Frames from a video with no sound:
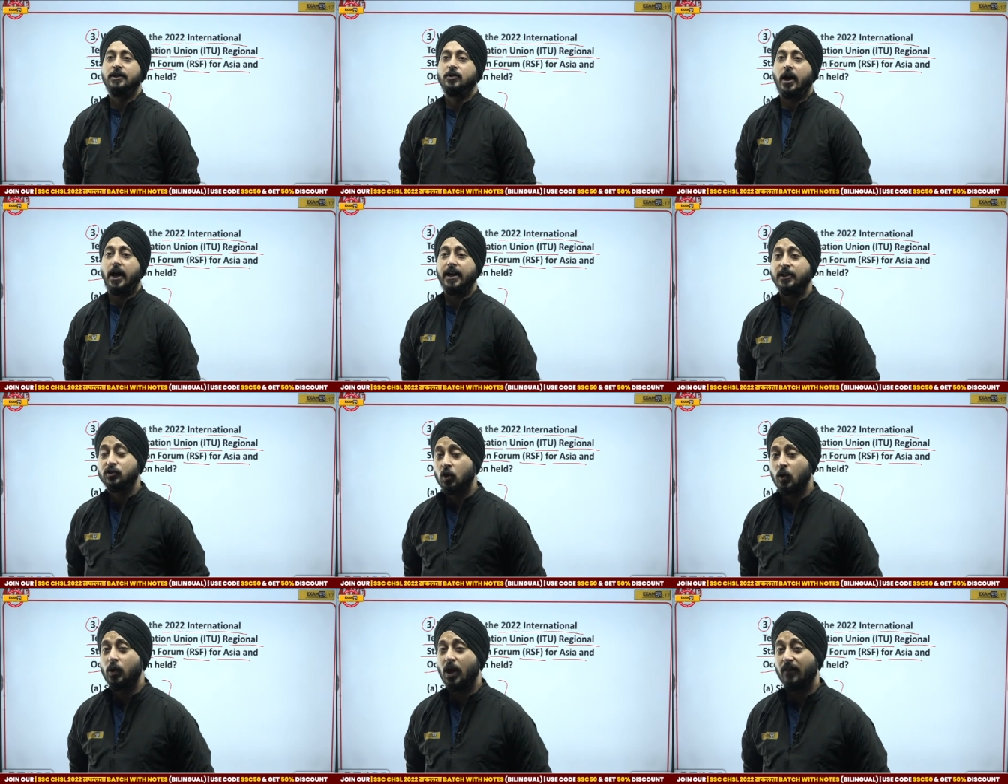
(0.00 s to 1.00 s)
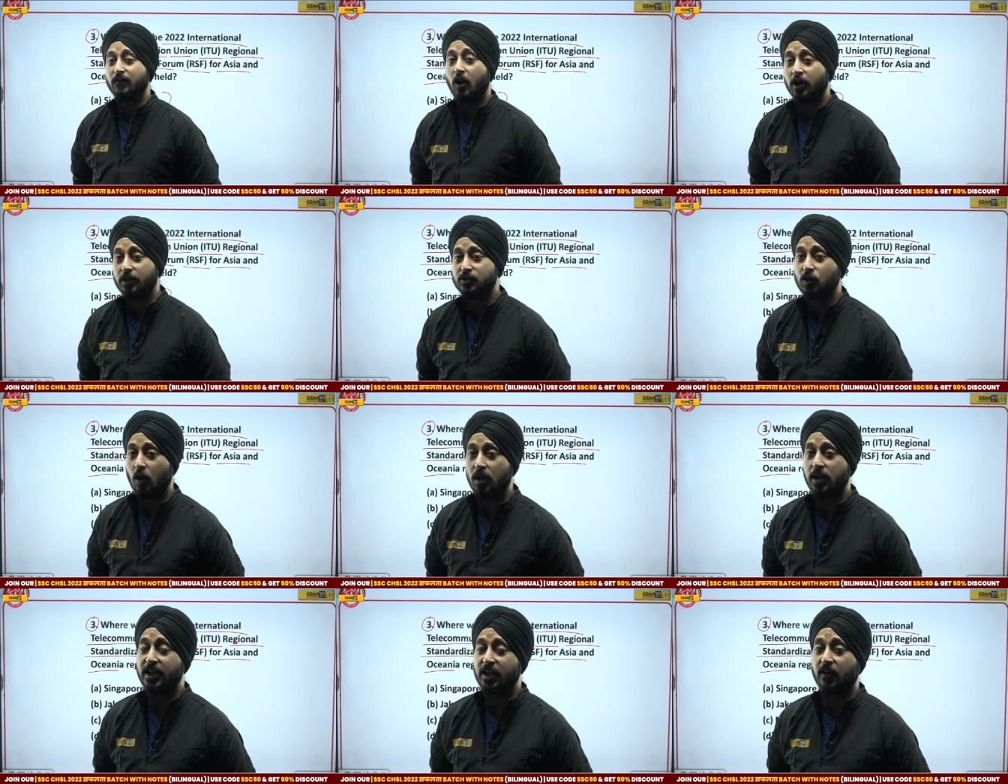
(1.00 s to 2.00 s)
So I assume you have not
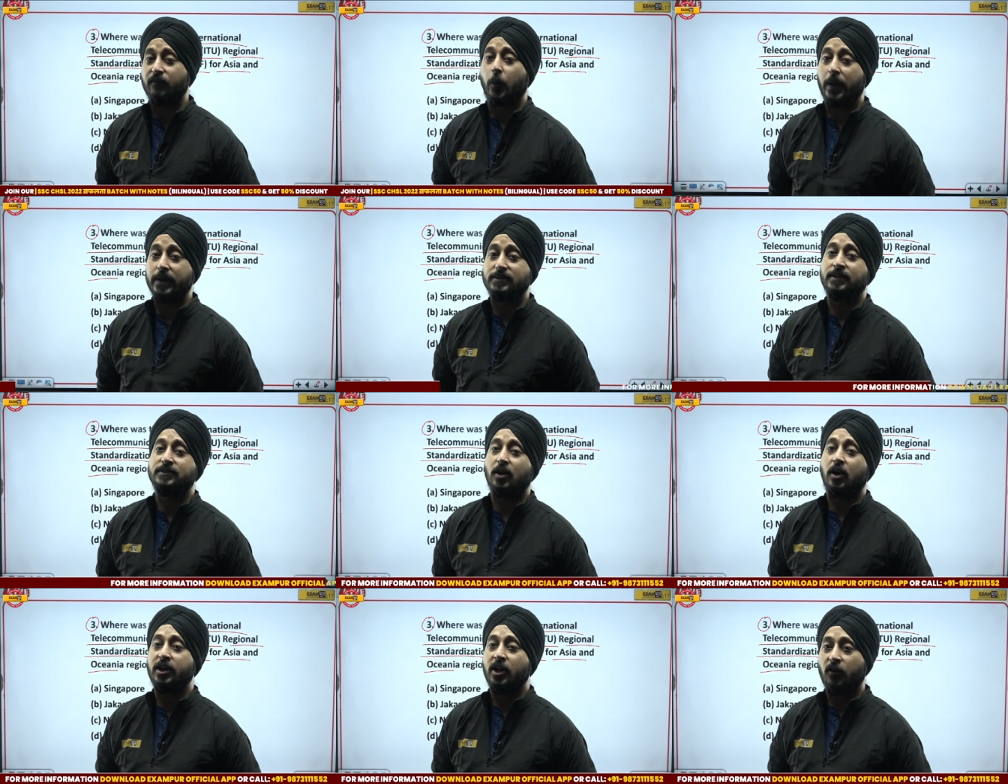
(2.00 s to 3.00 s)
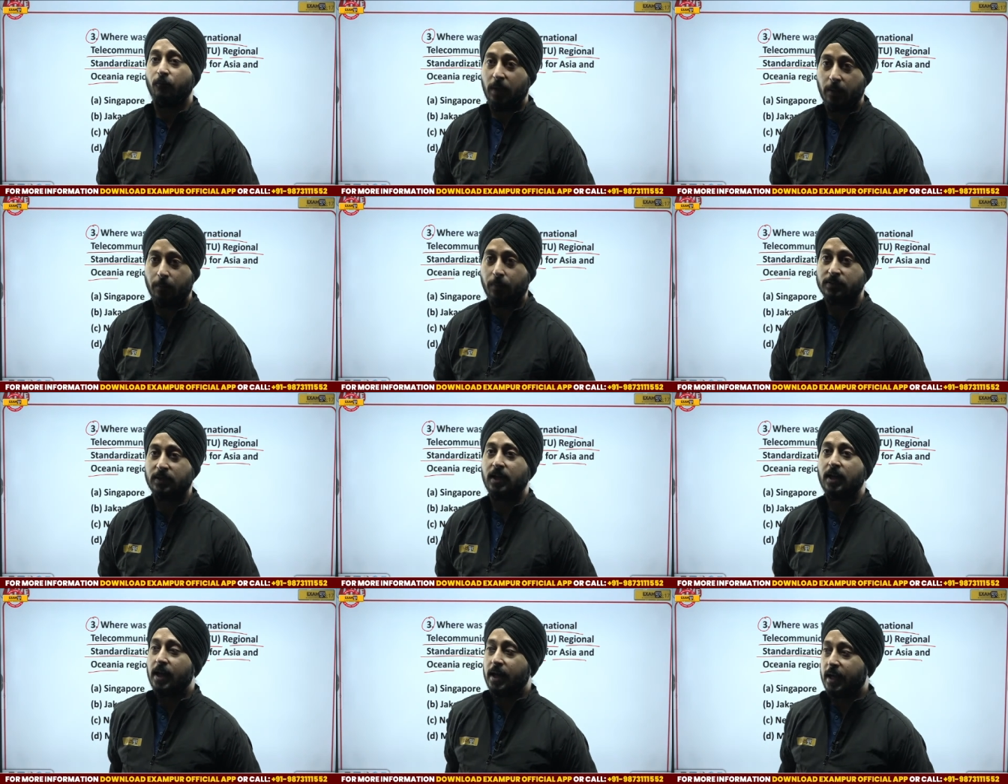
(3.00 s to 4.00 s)
solved enough questions or enough papers
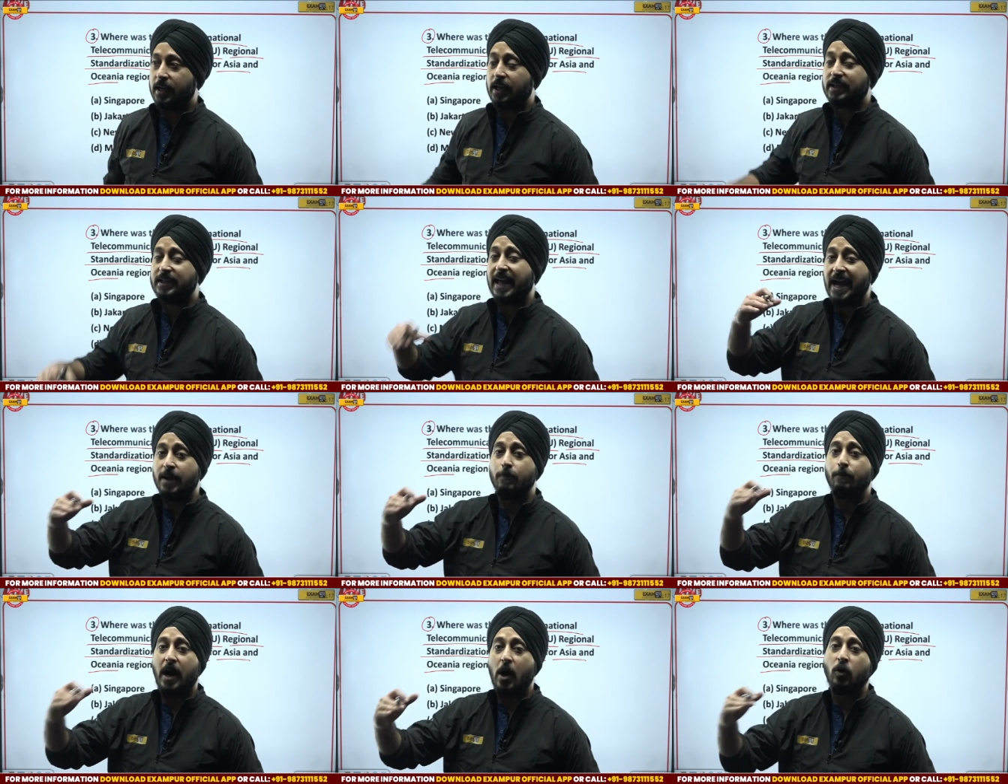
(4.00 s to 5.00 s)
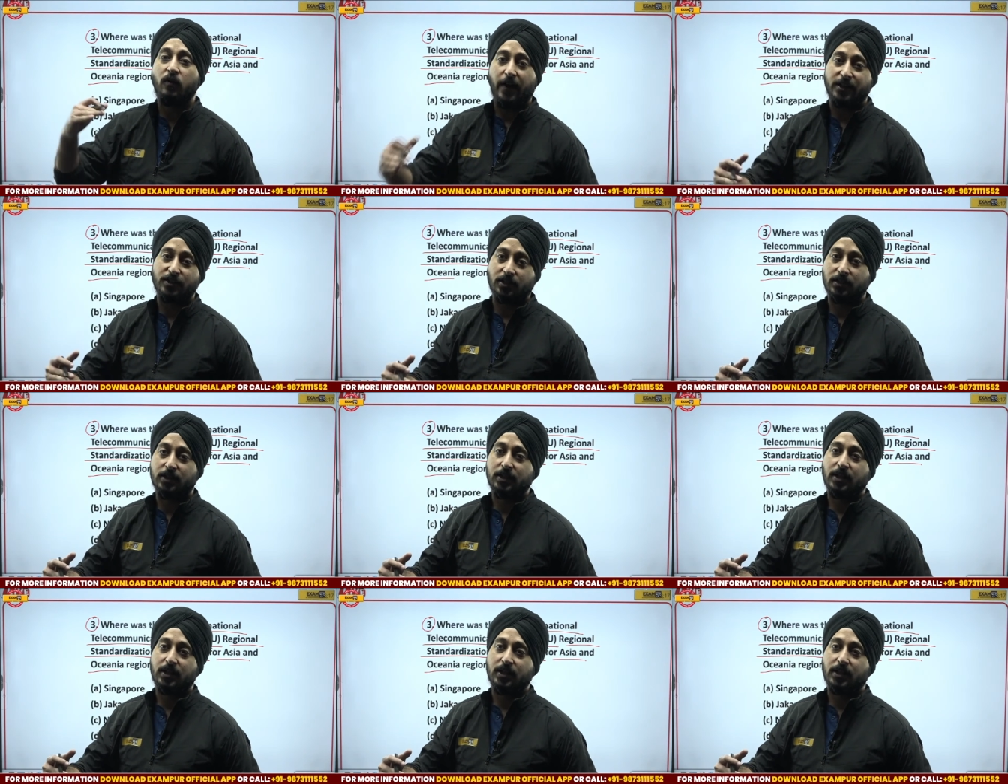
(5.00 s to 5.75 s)
in a time bound fashion.